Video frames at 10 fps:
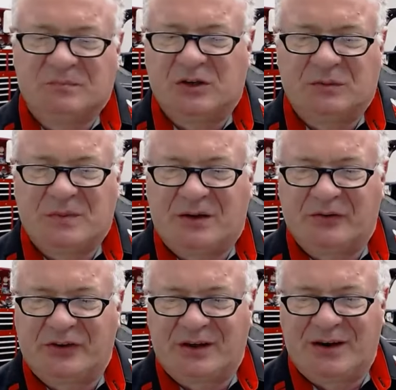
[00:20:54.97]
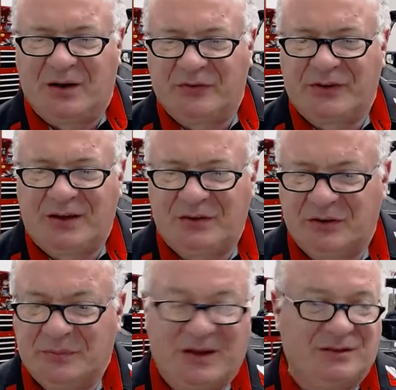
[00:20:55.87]
So I don't see a downside to
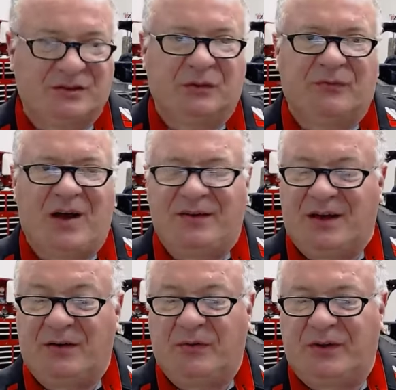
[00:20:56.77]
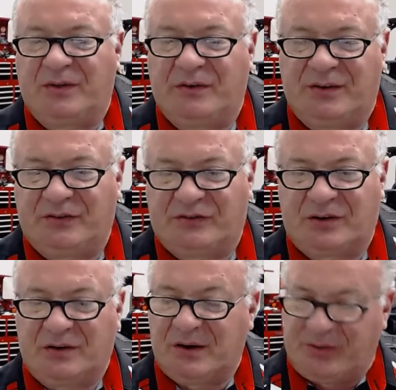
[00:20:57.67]
it. I don't think they're
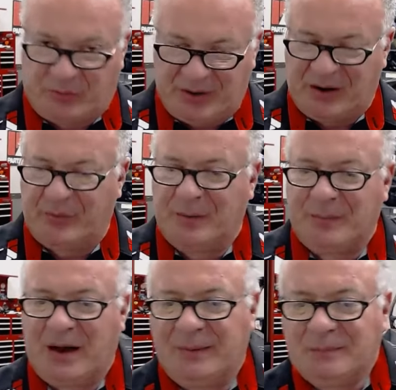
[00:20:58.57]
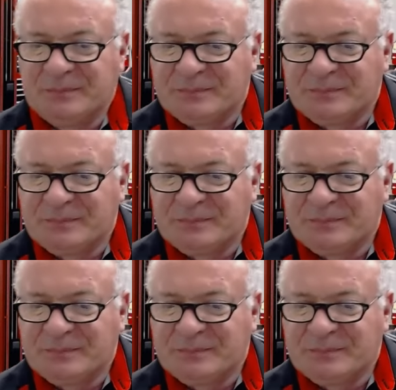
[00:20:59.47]
necessary, not the way I run mine.